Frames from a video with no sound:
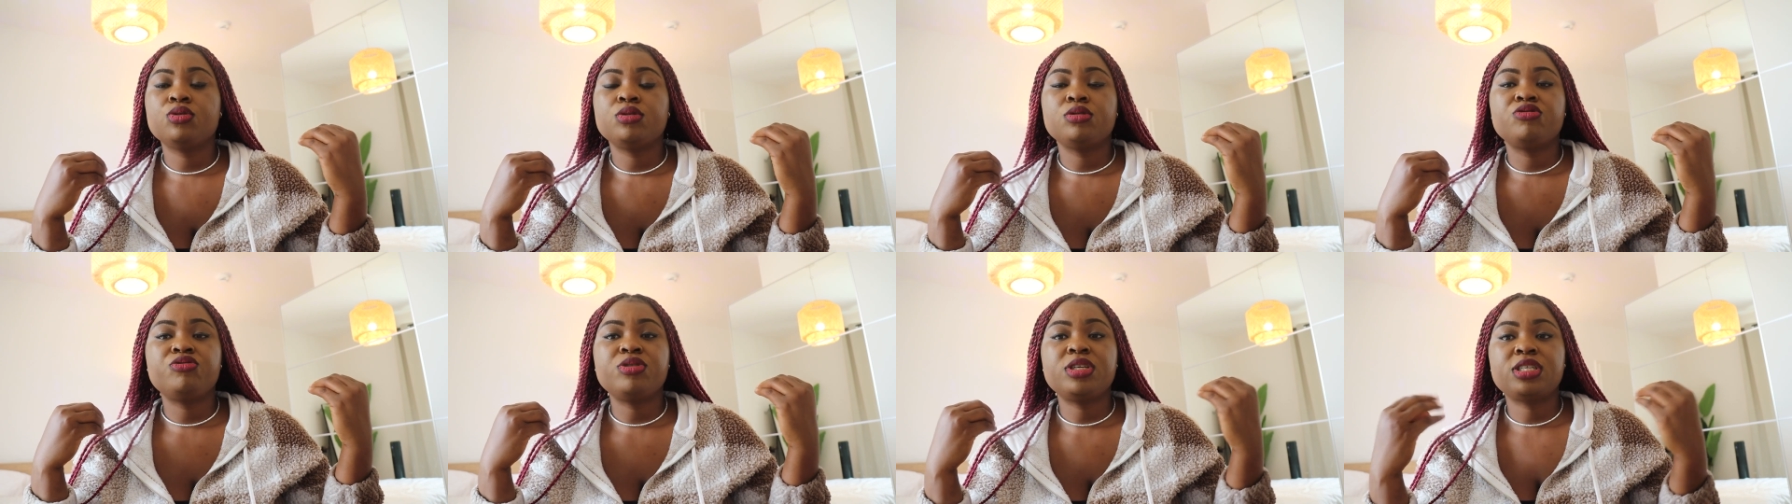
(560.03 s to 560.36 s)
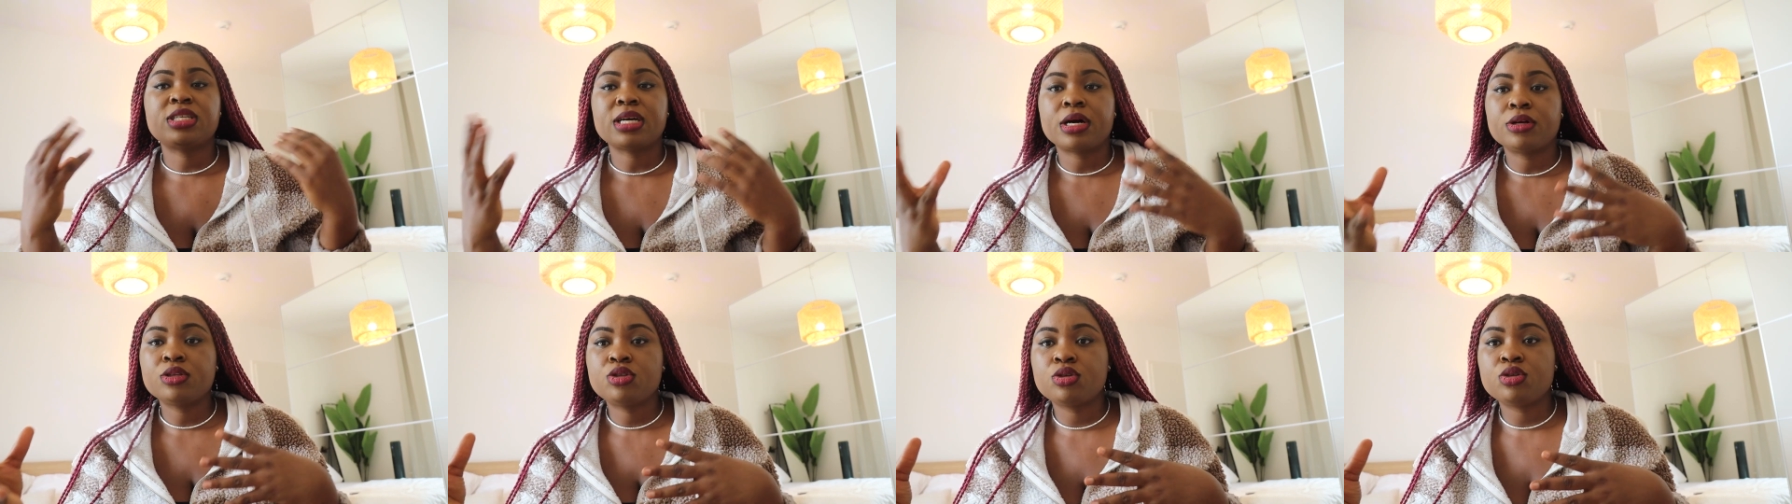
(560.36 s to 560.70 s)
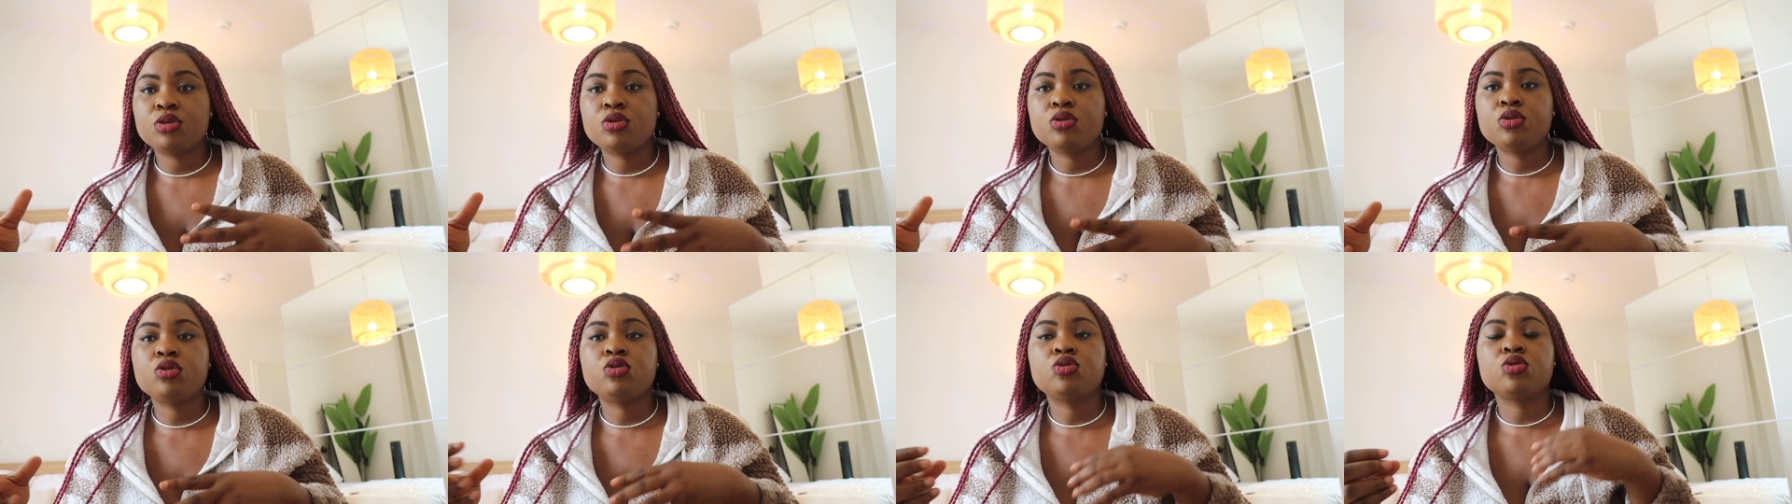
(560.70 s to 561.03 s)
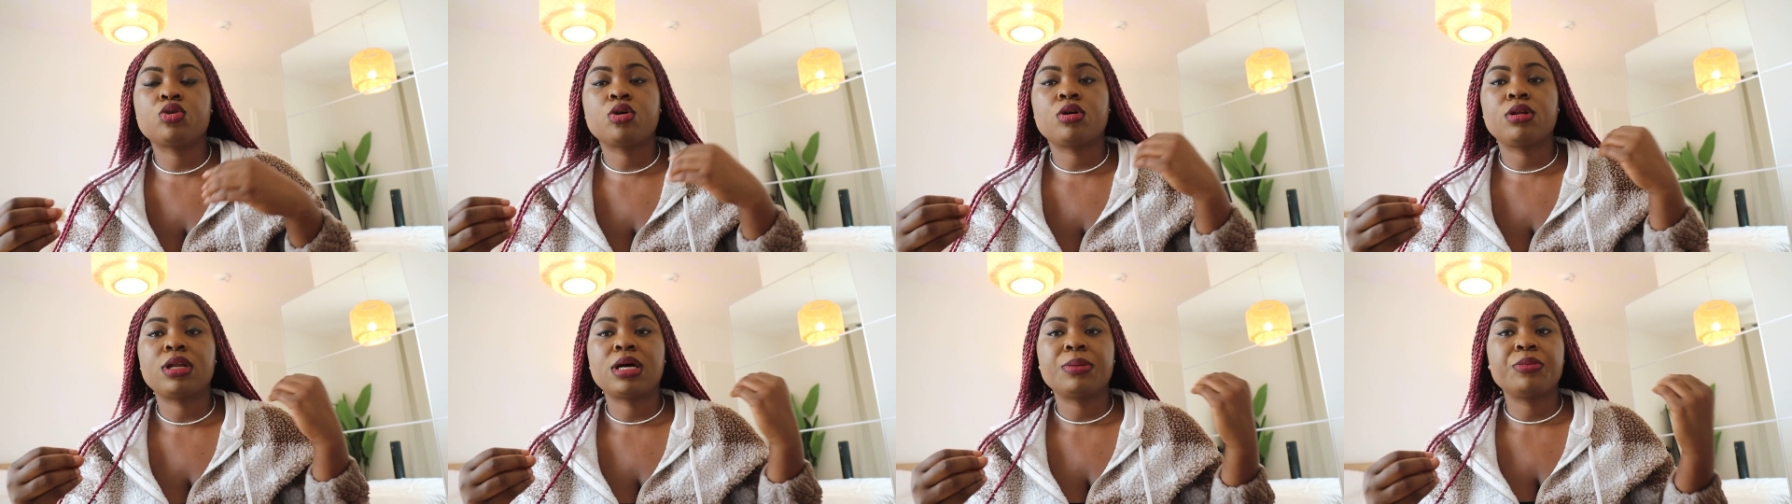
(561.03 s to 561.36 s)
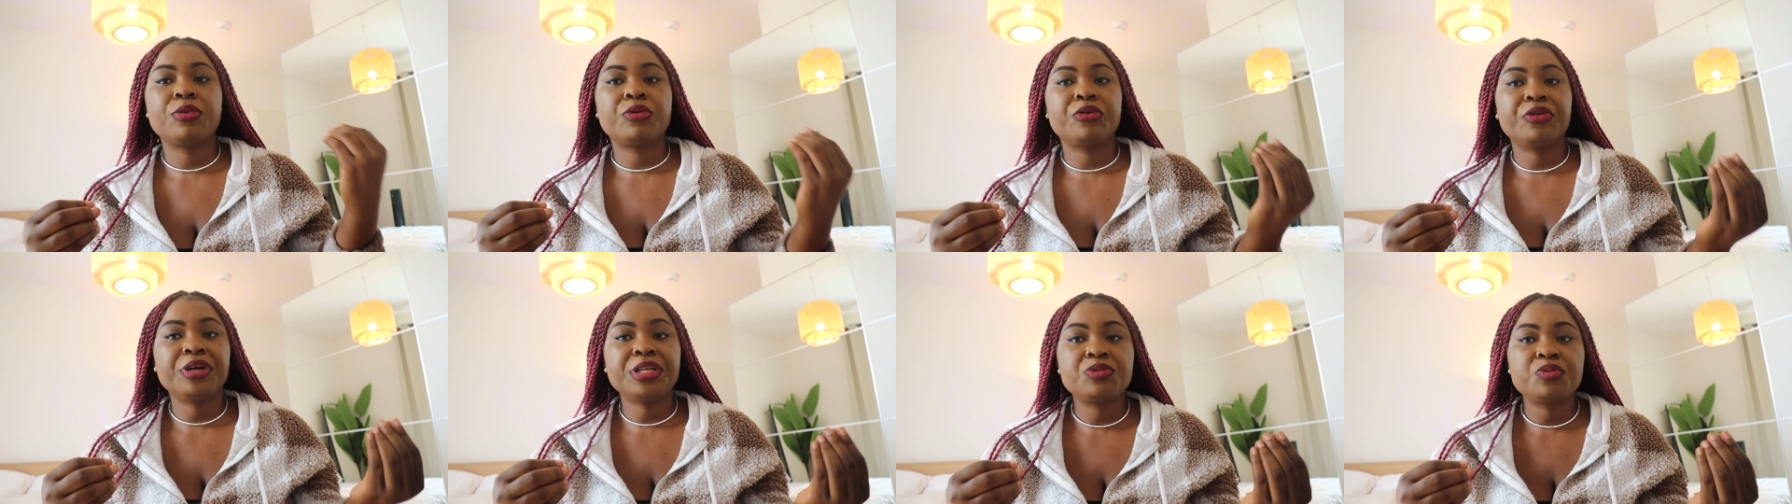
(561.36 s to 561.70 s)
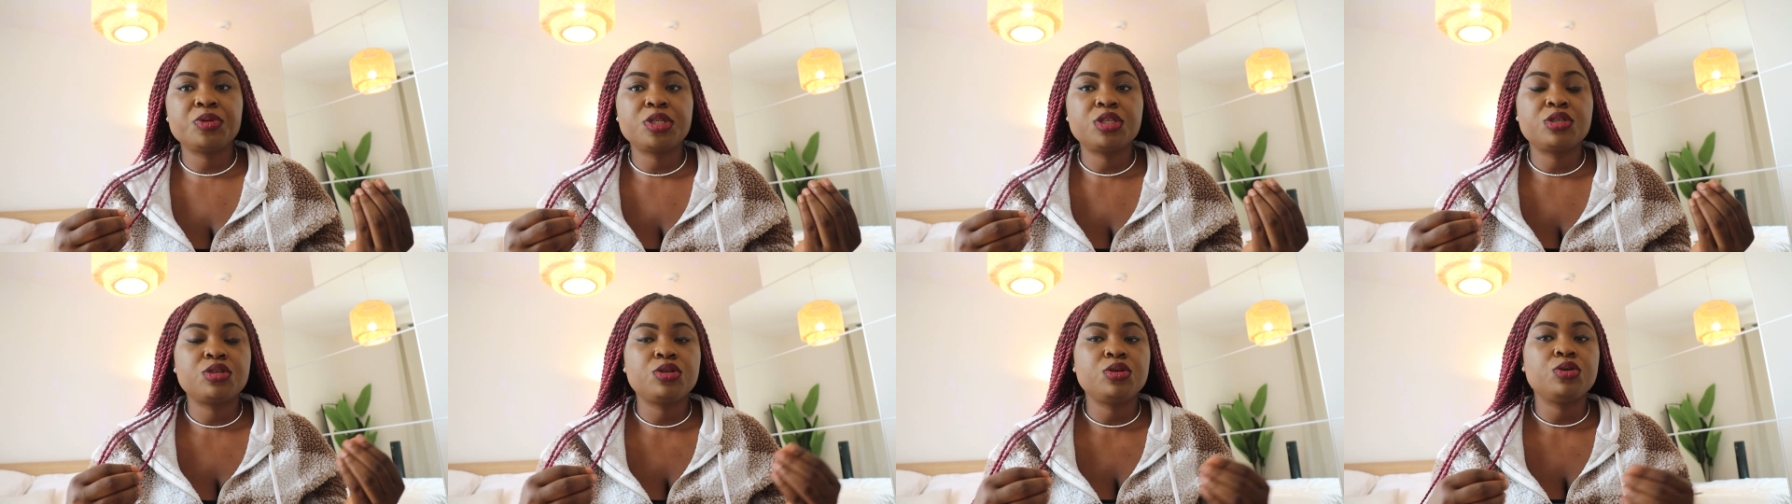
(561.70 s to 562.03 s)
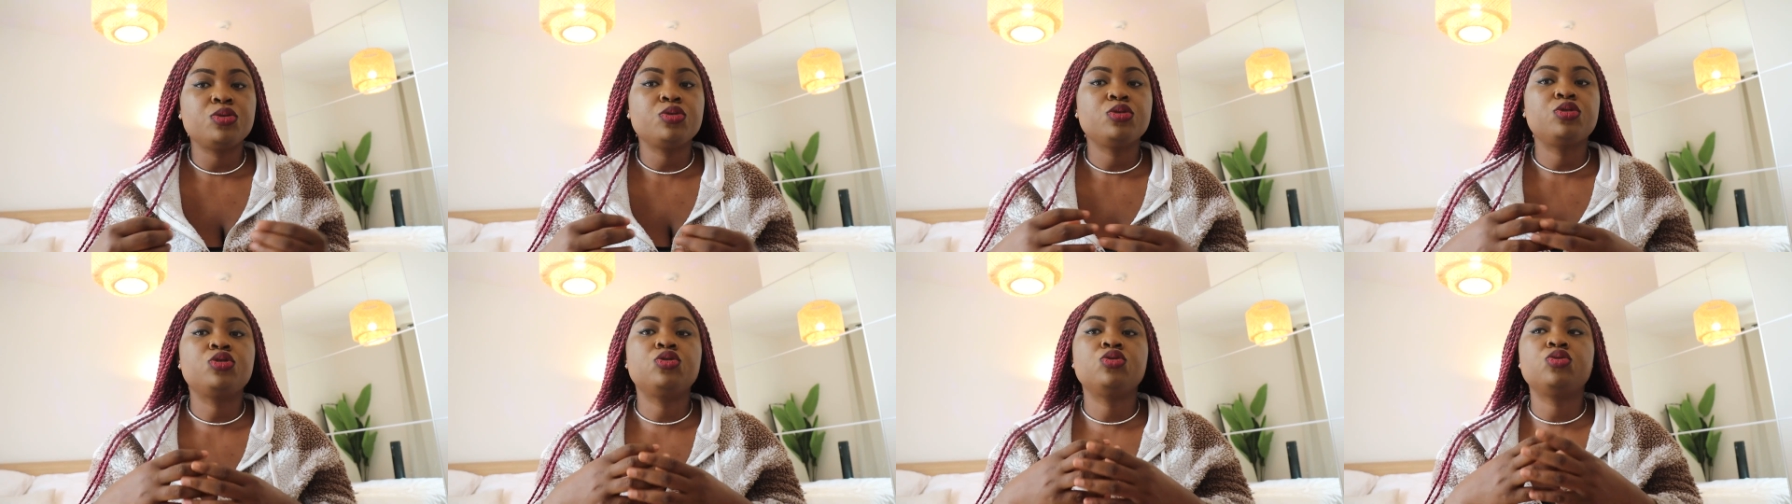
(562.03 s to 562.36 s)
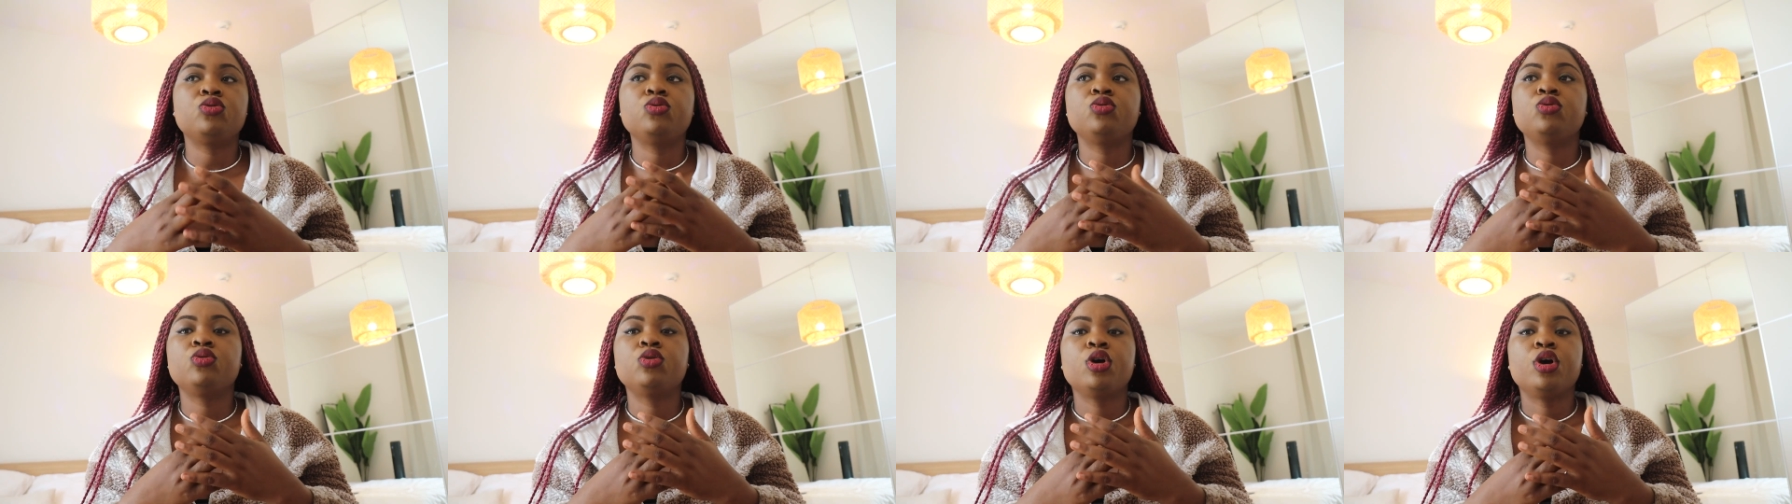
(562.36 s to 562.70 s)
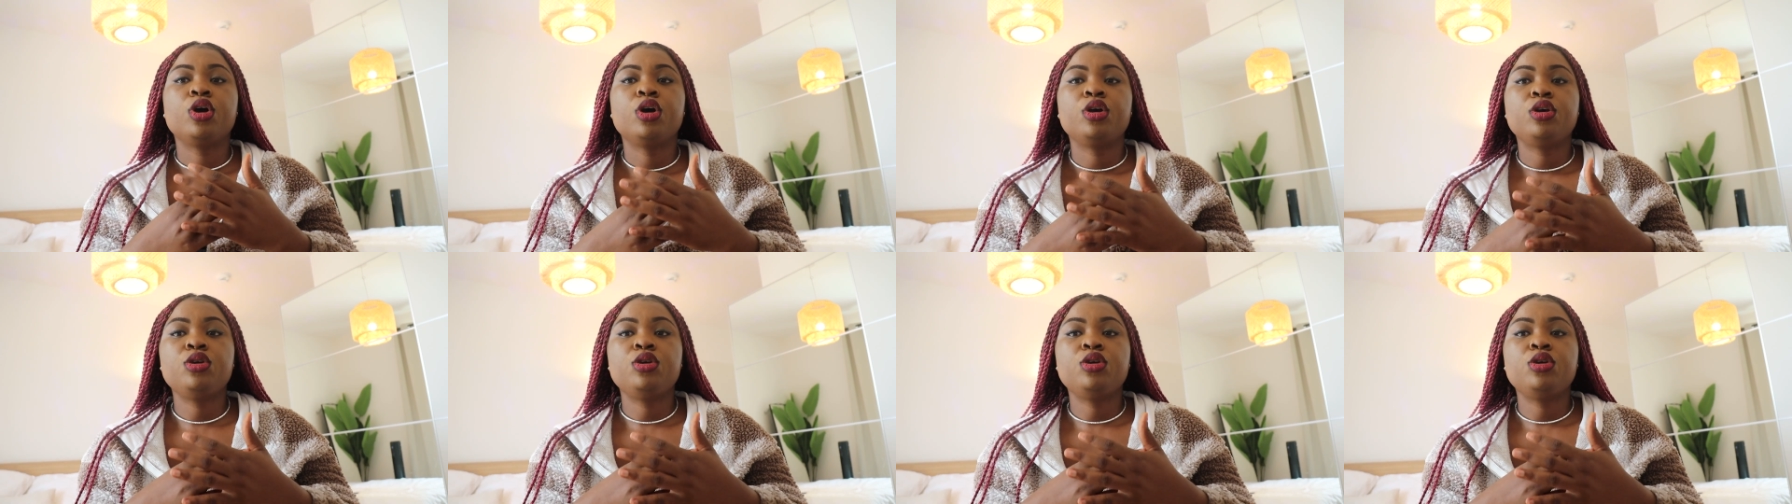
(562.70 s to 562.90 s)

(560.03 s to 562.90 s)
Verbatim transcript: reach out to you, to collaborate with you, to,